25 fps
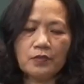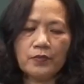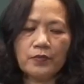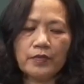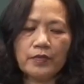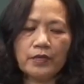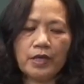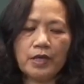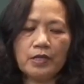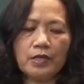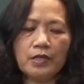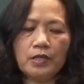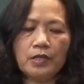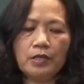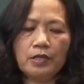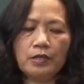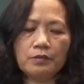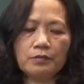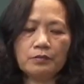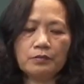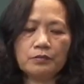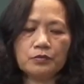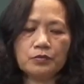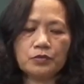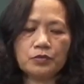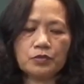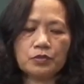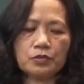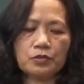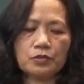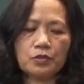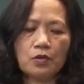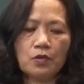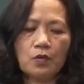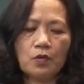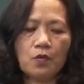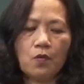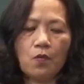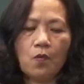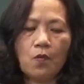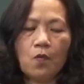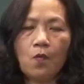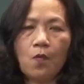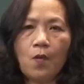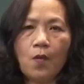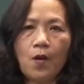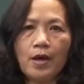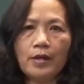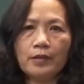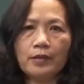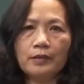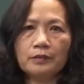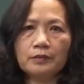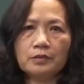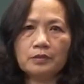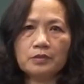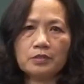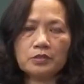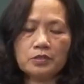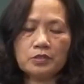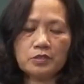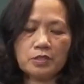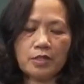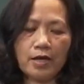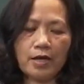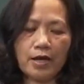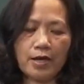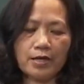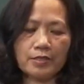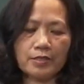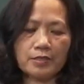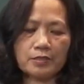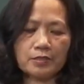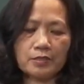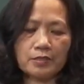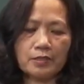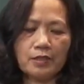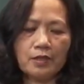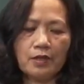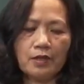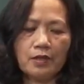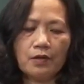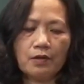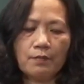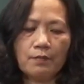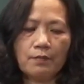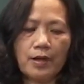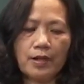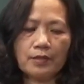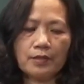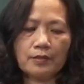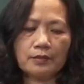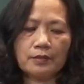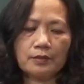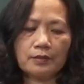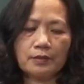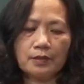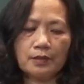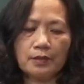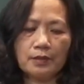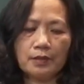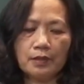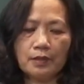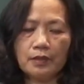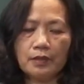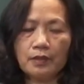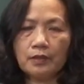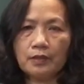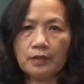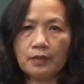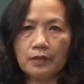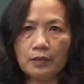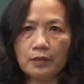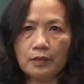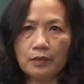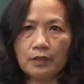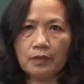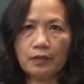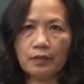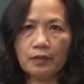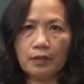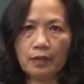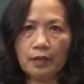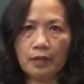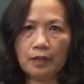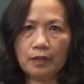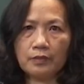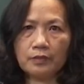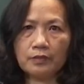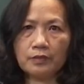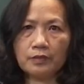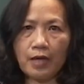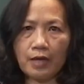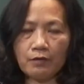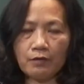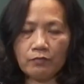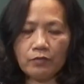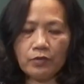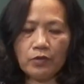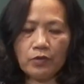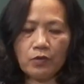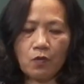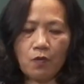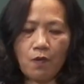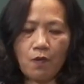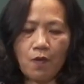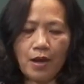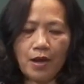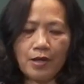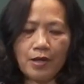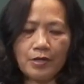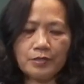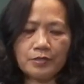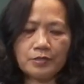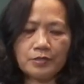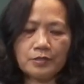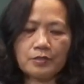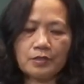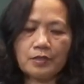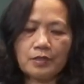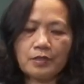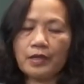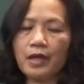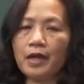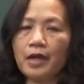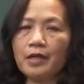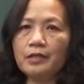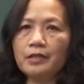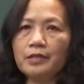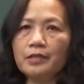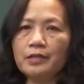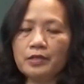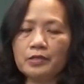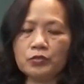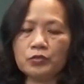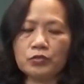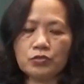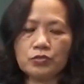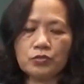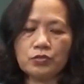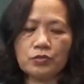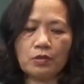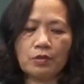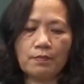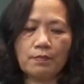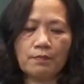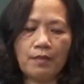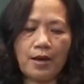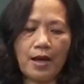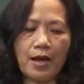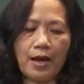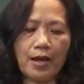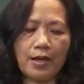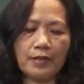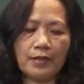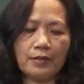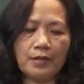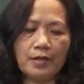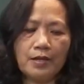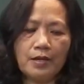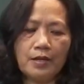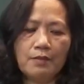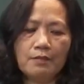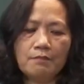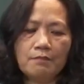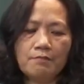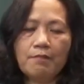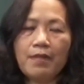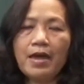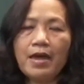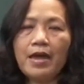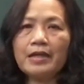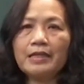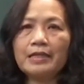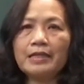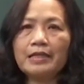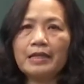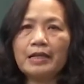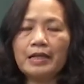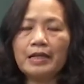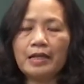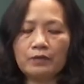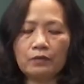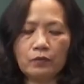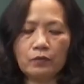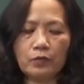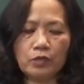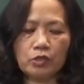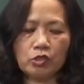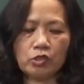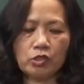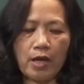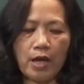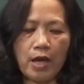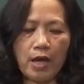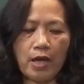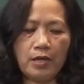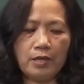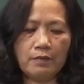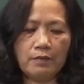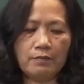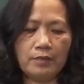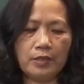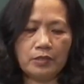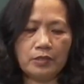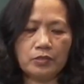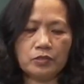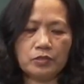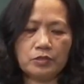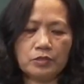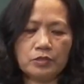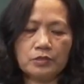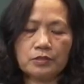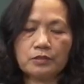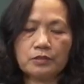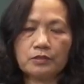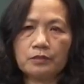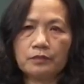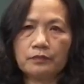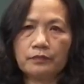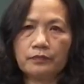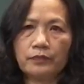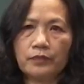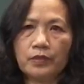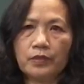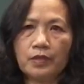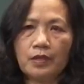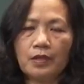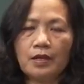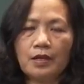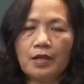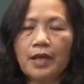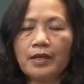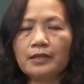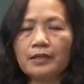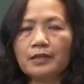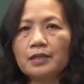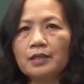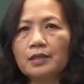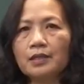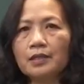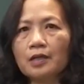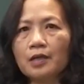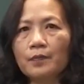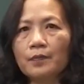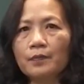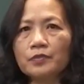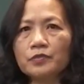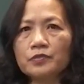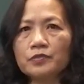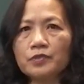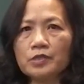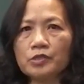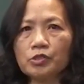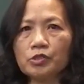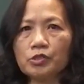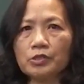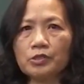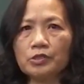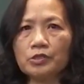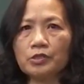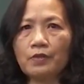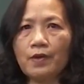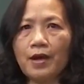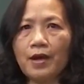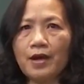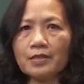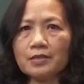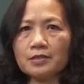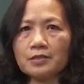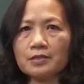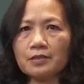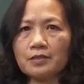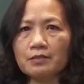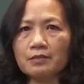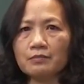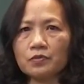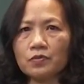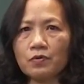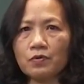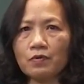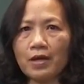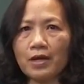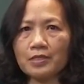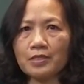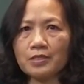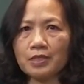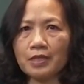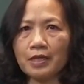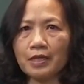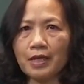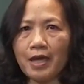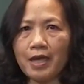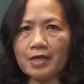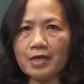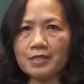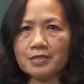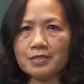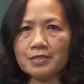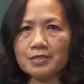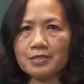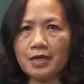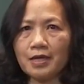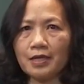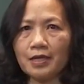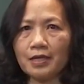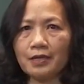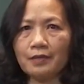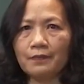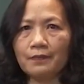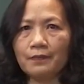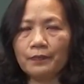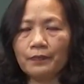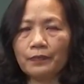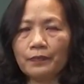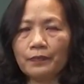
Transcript: we can use one task, but that requires the candidates to combine many language elements, like a composition. You ask them to write an essay.